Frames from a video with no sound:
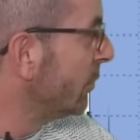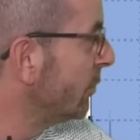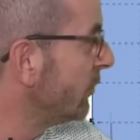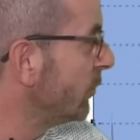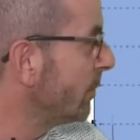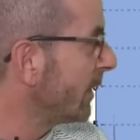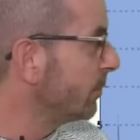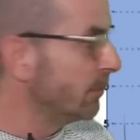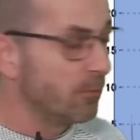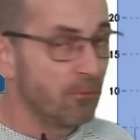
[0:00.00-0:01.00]
reaching a
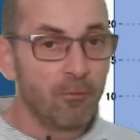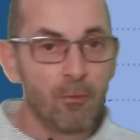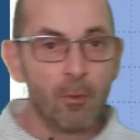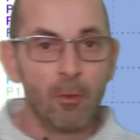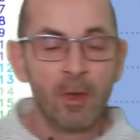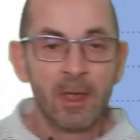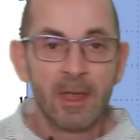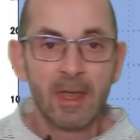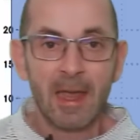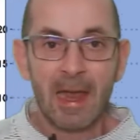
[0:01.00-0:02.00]
maximum of four
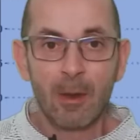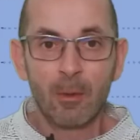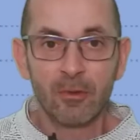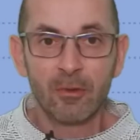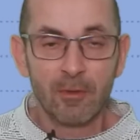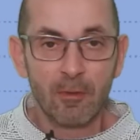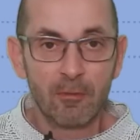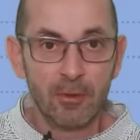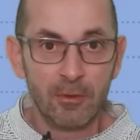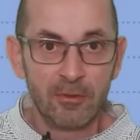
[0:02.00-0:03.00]
out of
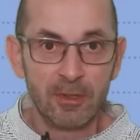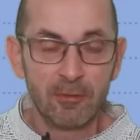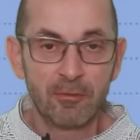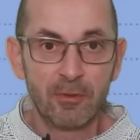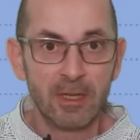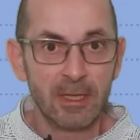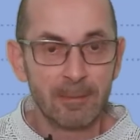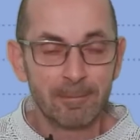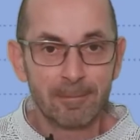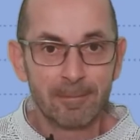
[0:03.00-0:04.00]

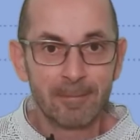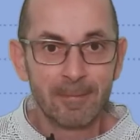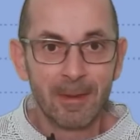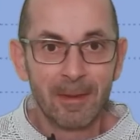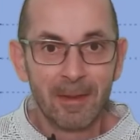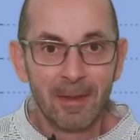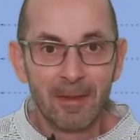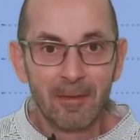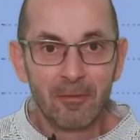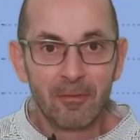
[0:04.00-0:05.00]
thirty-three.
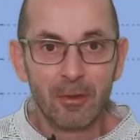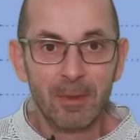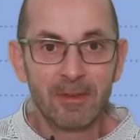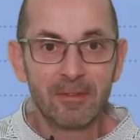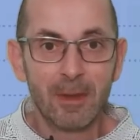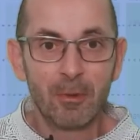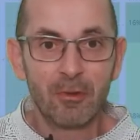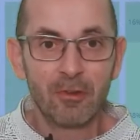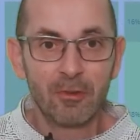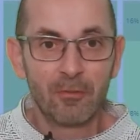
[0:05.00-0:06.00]
Two metre
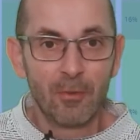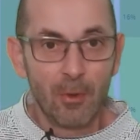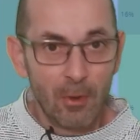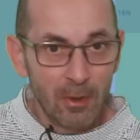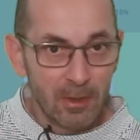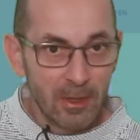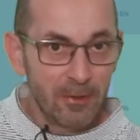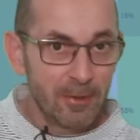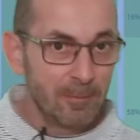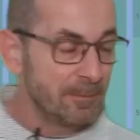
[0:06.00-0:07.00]
temperatures for
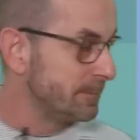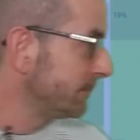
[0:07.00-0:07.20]
London.